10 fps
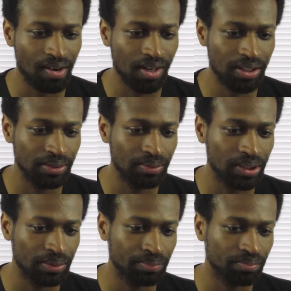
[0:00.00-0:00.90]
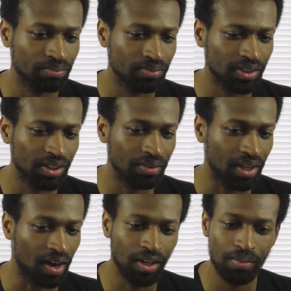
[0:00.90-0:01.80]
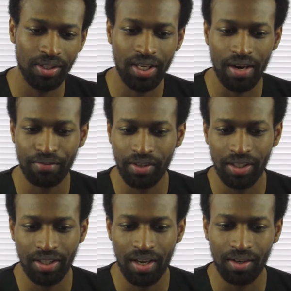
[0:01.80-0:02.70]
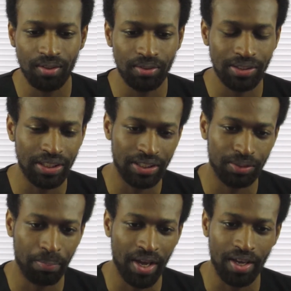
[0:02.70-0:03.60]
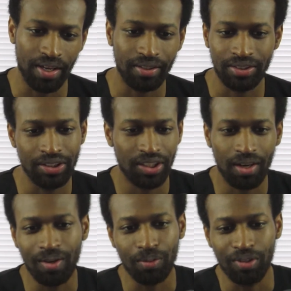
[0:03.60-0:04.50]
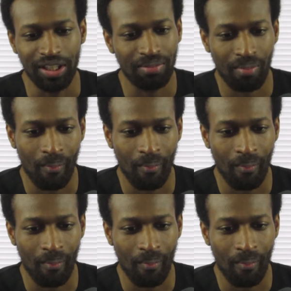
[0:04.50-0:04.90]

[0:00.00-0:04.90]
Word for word: Uh, yeah. So the only one that I really know is Pan. She's the only one.